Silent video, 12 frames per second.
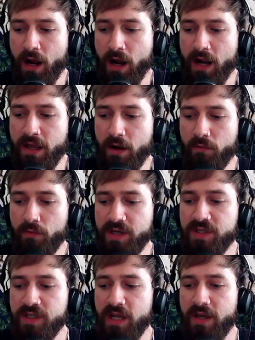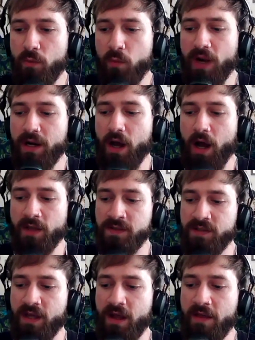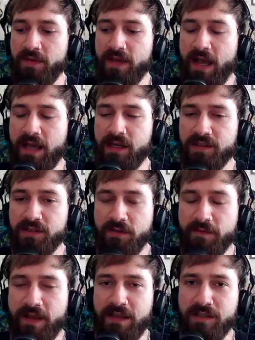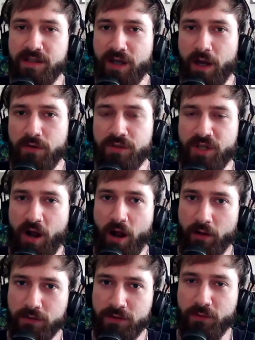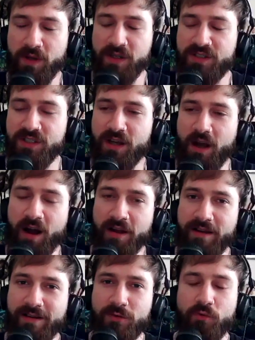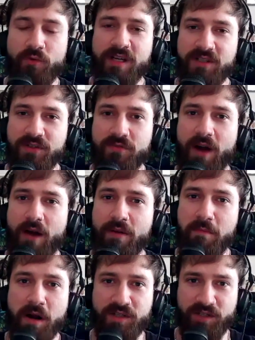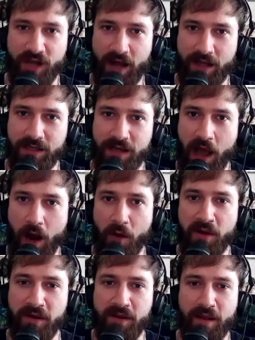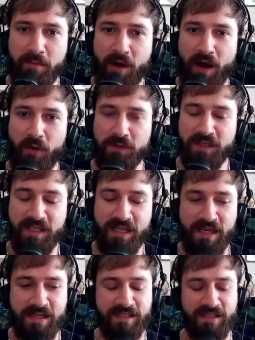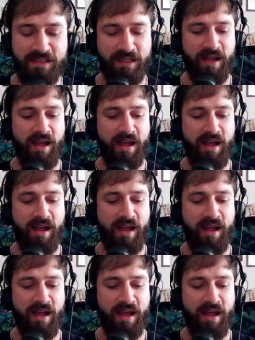I originally went under the alias of Indigo Child, which I cringe very much at now in my older years,